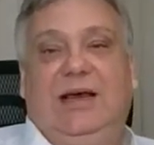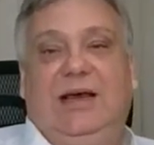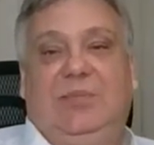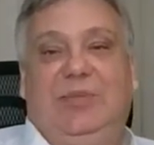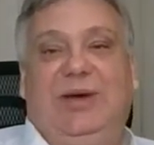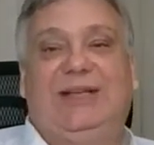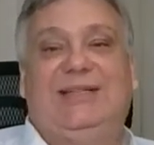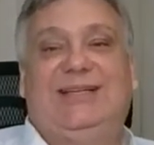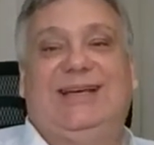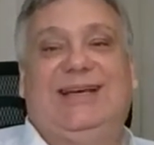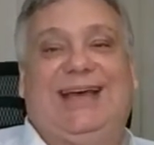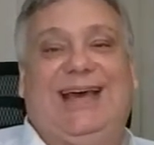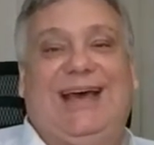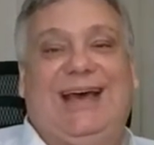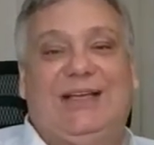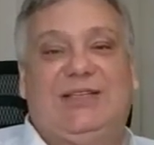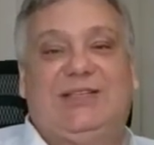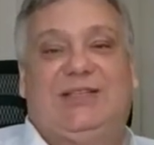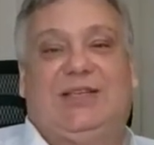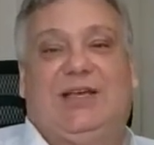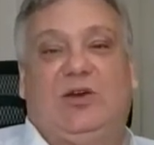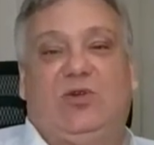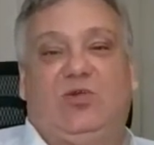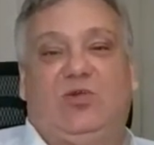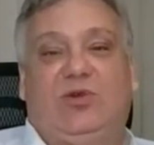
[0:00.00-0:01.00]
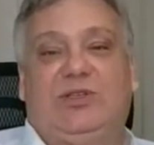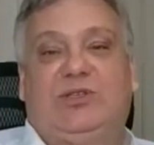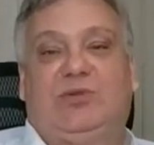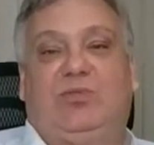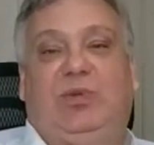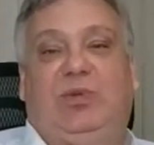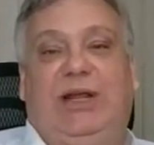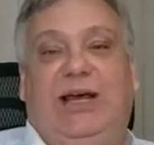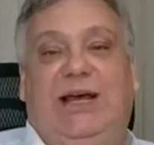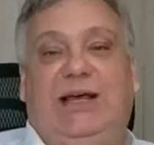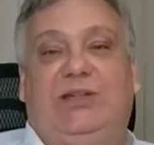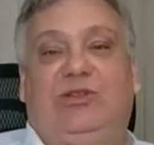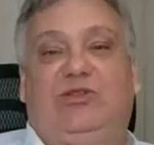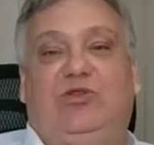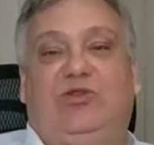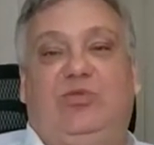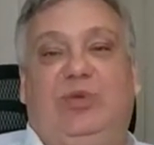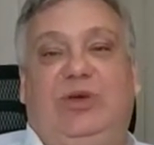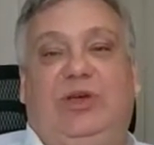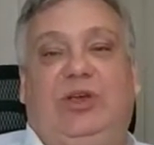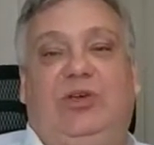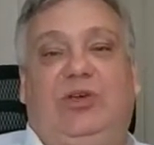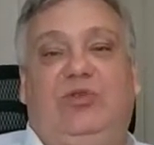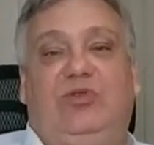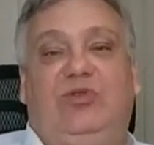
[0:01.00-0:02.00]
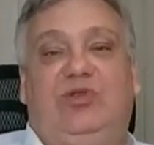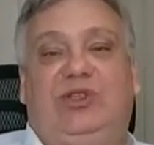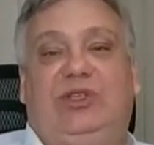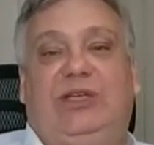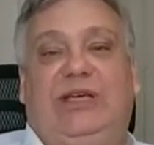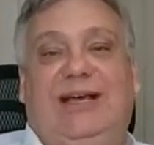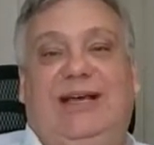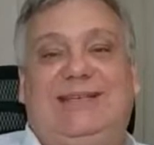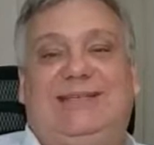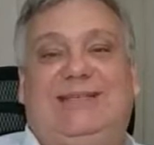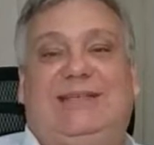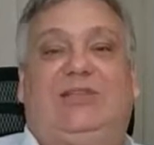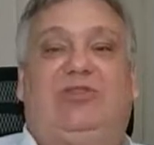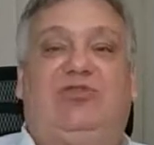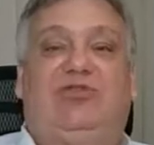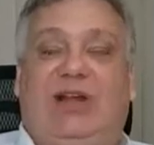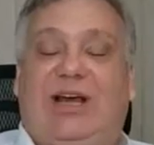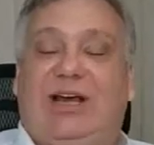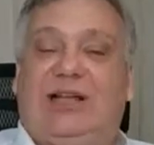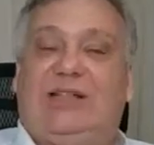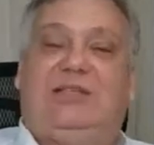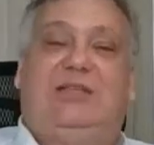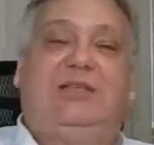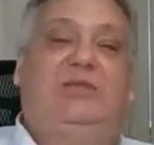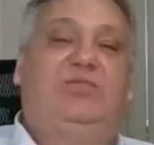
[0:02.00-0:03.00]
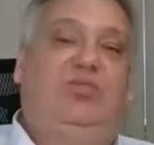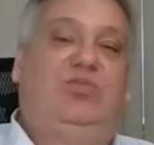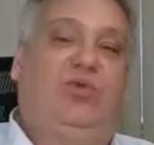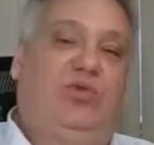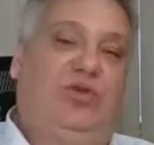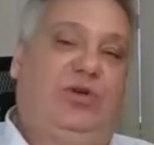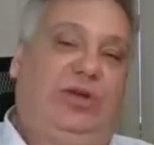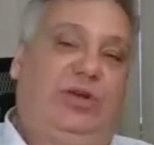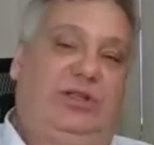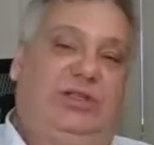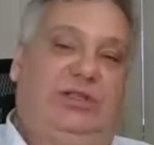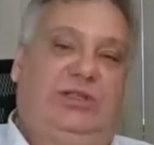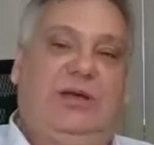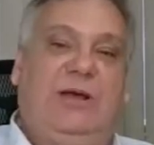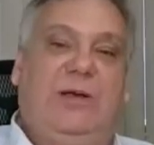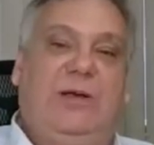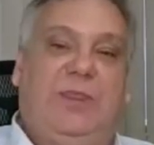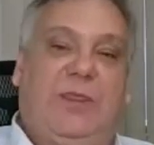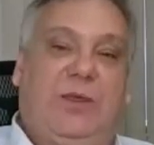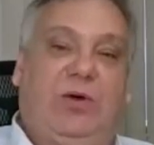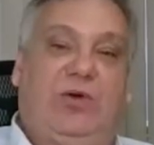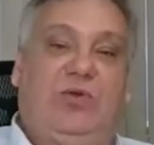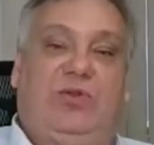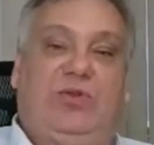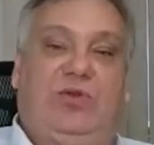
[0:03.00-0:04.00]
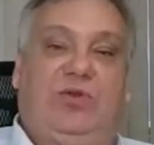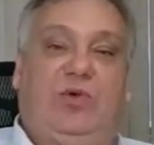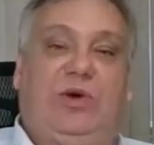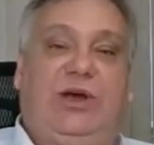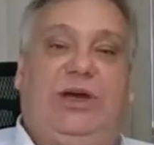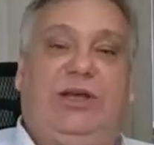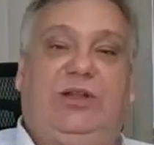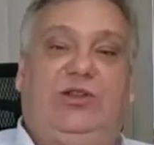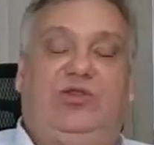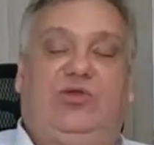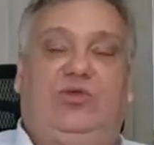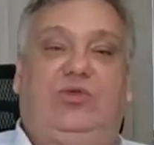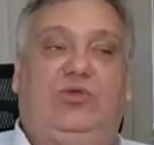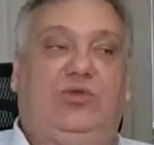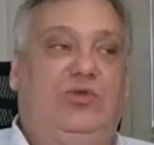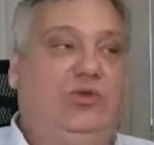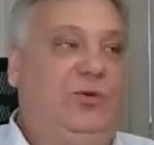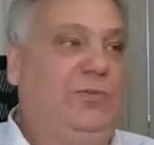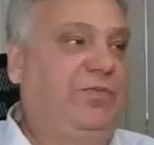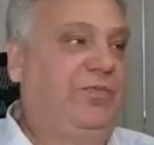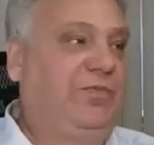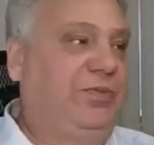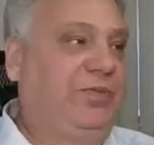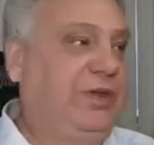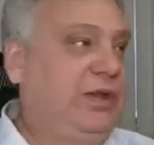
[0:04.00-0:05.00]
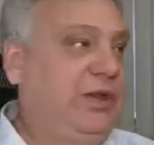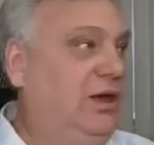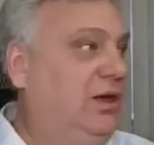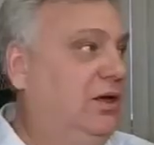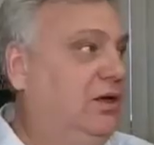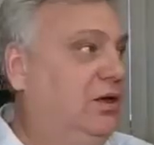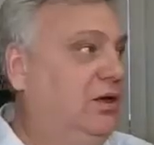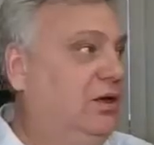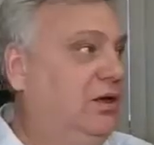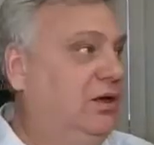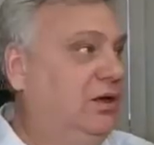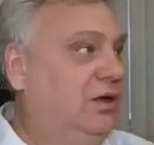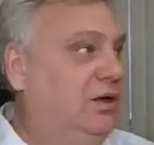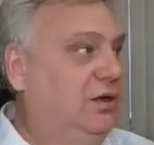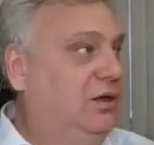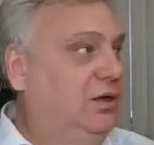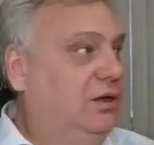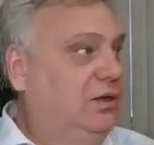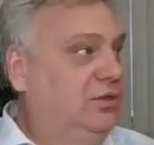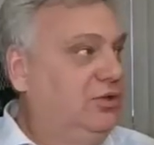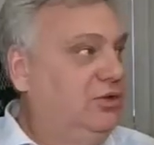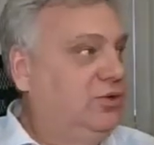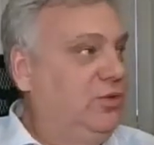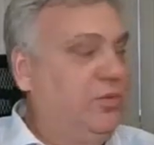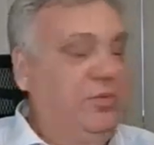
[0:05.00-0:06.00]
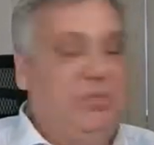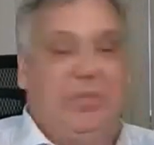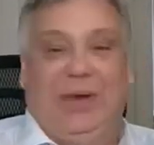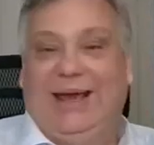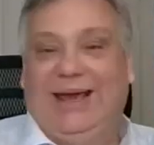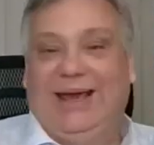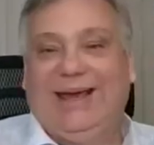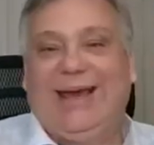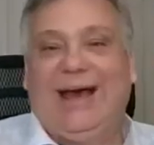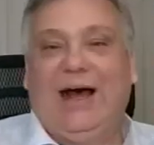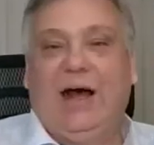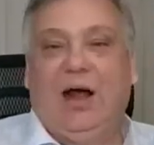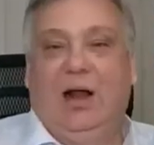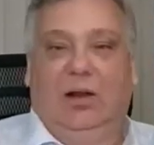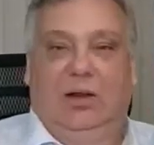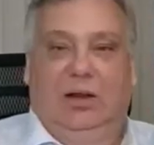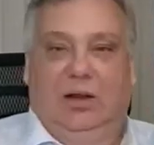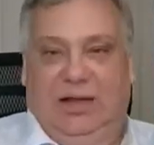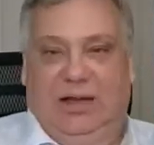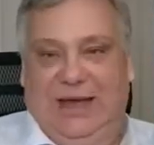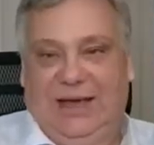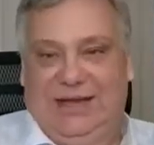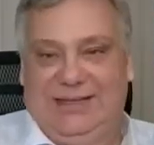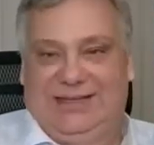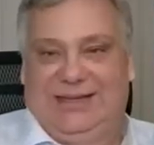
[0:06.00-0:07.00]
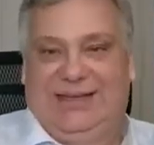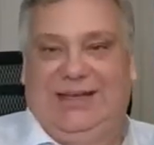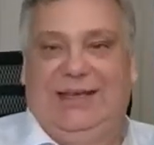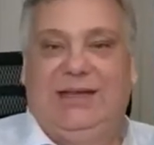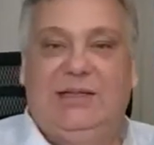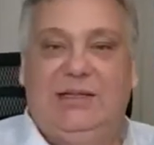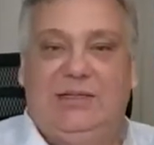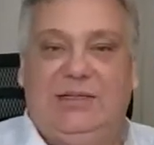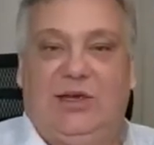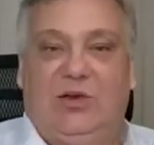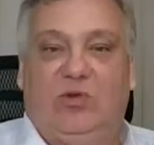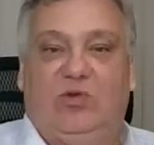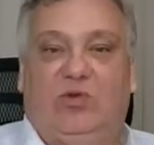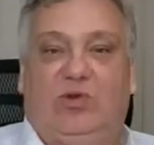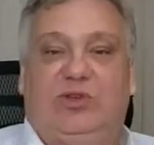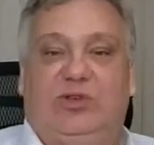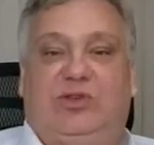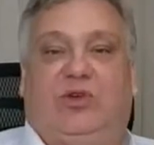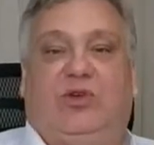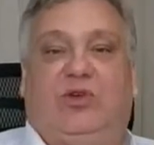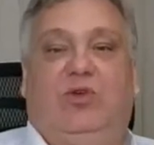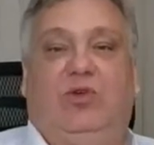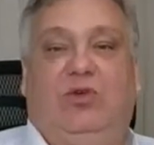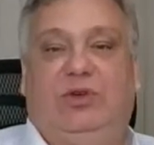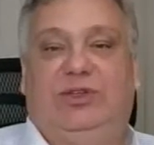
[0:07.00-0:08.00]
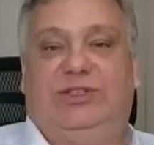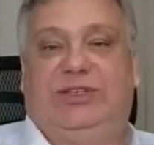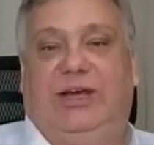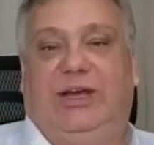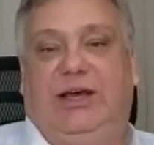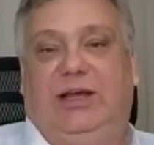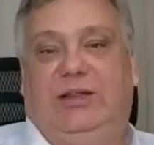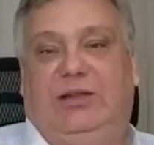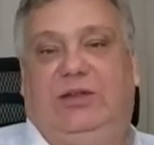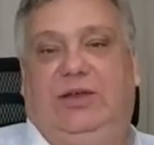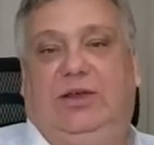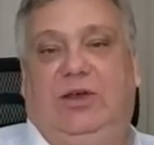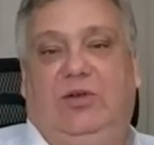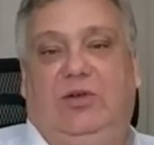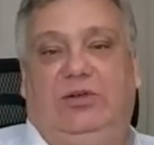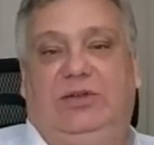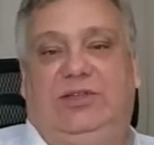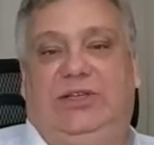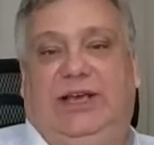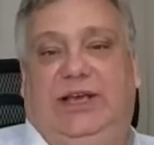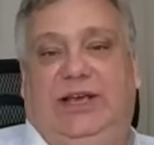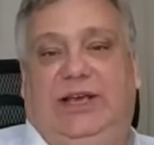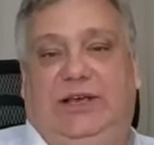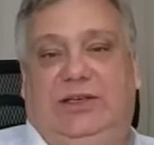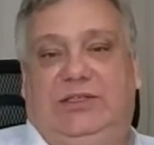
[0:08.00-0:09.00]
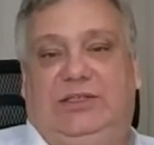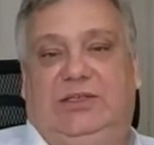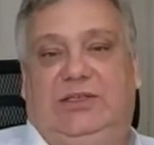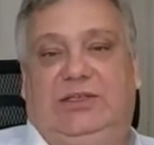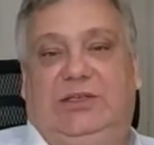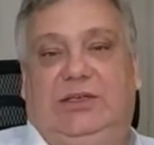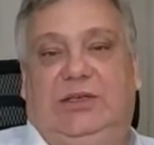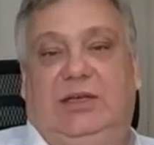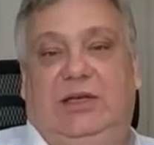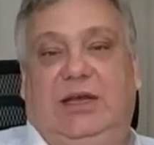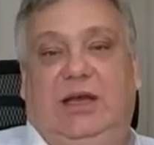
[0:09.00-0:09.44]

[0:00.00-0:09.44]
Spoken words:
Madagascar was planned to be used as a transit point on the way to Bengal, as India was called at the old days.